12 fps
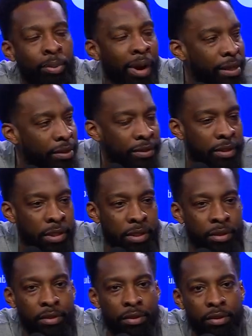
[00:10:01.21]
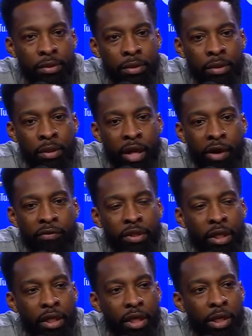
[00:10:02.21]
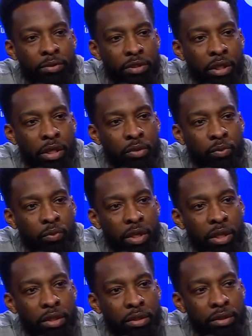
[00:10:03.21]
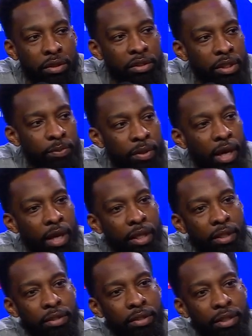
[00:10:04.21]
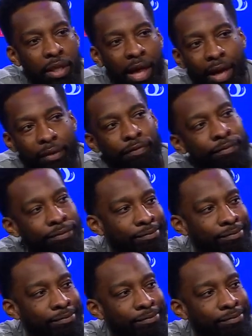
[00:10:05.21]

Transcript: the practices, everything that comes along with this NBA life,